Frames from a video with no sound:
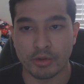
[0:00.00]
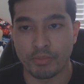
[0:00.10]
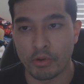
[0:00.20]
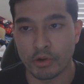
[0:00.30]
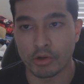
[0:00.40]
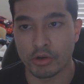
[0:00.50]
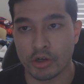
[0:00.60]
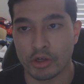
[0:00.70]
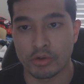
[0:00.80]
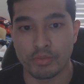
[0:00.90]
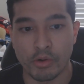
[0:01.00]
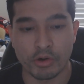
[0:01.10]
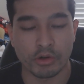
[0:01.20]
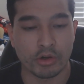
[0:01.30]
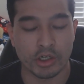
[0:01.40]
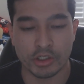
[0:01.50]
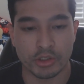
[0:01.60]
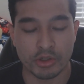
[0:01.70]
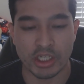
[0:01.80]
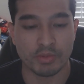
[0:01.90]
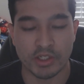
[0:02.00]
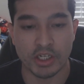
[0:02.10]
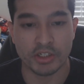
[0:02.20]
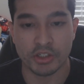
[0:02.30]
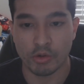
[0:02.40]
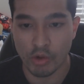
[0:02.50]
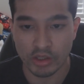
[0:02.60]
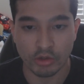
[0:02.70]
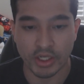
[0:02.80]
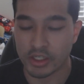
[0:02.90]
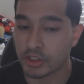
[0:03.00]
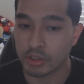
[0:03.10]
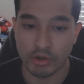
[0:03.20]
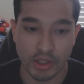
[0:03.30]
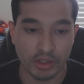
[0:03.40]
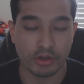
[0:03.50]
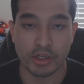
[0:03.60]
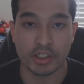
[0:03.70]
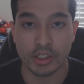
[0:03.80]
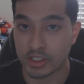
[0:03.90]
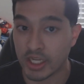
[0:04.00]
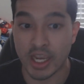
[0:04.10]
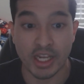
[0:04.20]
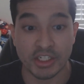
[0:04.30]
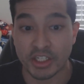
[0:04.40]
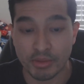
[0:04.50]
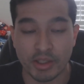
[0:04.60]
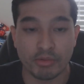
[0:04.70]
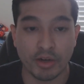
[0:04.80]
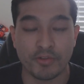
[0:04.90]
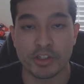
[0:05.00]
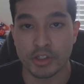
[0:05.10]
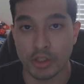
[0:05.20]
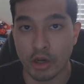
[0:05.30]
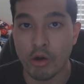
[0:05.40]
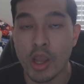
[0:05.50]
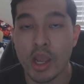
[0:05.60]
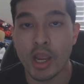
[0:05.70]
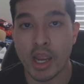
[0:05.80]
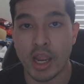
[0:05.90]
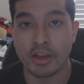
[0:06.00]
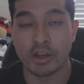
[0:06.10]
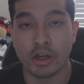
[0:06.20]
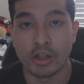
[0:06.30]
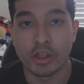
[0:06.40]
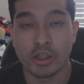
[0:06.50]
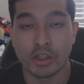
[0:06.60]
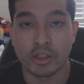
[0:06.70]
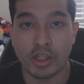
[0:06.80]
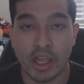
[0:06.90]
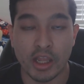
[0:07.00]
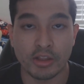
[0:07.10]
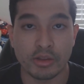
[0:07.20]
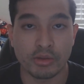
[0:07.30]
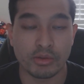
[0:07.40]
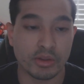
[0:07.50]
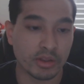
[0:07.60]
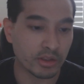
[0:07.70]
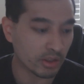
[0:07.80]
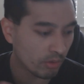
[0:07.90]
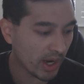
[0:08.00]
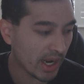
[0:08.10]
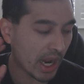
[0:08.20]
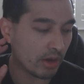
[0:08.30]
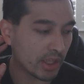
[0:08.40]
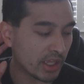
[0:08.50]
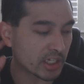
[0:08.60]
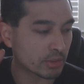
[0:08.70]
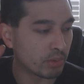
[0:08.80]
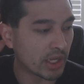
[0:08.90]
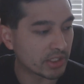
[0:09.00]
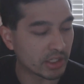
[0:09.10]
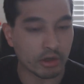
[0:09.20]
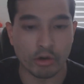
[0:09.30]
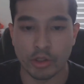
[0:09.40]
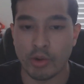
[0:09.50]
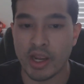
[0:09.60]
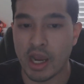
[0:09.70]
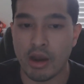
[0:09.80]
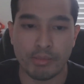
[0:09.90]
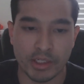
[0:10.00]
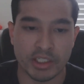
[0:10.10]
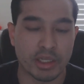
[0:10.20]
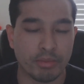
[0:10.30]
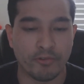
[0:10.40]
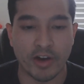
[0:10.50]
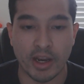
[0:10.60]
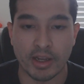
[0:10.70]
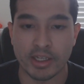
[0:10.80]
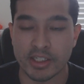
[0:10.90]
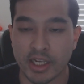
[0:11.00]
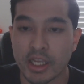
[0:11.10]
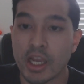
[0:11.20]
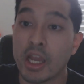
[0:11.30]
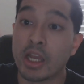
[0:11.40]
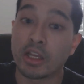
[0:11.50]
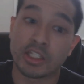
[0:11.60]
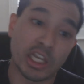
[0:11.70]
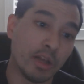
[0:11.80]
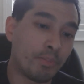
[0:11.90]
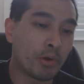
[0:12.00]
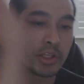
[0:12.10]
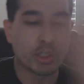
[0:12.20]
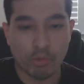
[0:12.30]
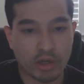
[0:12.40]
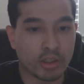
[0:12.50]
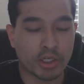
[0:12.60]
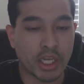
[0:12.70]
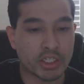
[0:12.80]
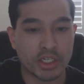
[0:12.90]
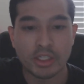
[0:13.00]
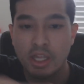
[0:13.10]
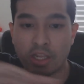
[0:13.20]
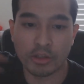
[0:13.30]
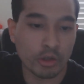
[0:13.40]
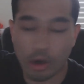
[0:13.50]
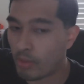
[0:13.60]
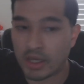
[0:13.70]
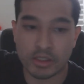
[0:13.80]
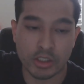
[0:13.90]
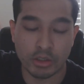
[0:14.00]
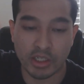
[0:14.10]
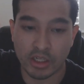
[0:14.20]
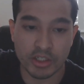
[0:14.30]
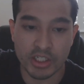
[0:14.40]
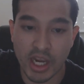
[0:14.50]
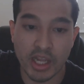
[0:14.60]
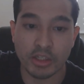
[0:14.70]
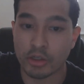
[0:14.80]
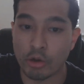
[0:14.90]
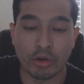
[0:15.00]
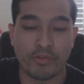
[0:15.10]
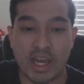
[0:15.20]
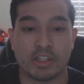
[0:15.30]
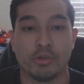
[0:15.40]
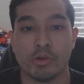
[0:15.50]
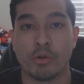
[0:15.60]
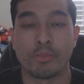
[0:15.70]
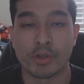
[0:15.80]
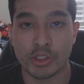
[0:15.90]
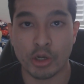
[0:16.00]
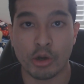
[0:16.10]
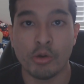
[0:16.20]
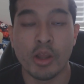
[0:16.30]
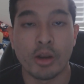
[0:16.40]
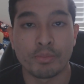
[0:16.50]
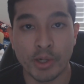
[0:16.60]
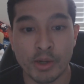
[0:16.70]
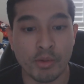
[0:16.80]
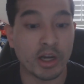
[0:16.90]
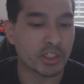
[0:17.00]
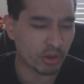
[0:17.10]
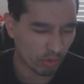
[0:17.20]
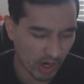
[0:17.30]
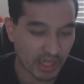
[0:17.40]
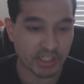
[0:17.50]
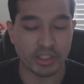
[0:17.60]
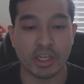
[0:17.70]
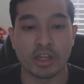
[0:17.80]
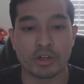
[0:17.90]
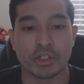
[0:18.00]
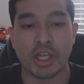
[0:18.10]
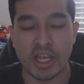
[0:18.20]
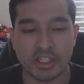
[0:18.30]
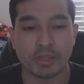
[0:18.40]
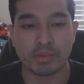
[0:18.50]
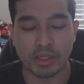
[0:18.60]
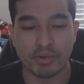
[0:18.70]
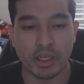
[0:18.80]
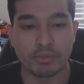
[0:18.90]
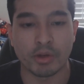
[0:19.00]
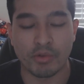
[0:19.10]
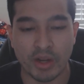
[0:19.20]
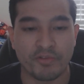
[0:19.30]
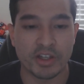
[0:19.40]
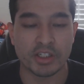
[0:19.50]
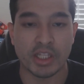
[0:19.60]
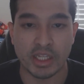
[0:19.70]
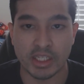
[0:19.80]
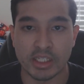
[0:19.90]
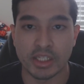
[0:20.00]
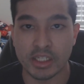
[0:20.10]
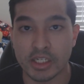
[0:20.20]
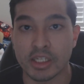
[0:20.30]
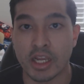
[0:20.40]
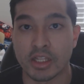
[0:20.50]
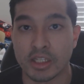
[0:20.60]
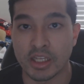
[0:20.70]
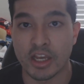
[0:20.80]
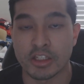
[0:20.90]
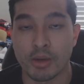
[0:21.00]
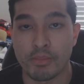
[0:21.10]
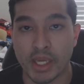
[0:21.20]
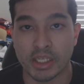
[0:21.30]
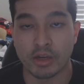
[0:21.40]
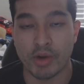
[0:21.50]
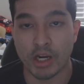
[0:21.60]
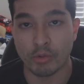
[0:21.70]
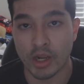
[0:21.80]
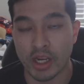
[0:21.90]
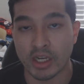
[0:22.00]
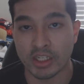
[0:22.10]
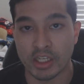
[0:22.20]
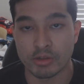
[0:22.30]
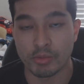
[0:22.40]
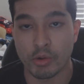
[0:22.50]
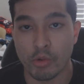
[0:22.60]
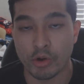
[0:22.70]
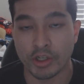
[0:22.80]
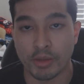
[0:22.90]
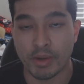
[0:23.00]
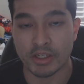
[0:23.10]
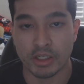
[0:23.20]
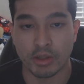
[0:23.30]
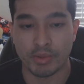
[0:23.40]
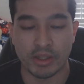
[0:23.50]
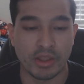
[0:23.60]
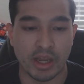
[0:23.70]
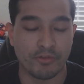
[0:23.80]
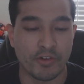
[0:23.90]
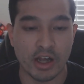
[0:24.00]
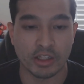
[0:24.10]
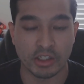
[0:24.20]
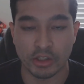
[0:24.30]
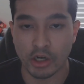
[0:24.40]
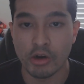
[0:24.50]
portal or transportation to one location to another. And he says, yeah, just give me the reference, you know. And the way how they explained it, or the way how I'm going to simplify it, it's like teleporting to one location and you go back to the other side, you go to Vacuo. So pretty much, Weiss and the others end up giving him the reference that he needed, and he ends up making it right away, and he gives him a warning about something about not falling, you know?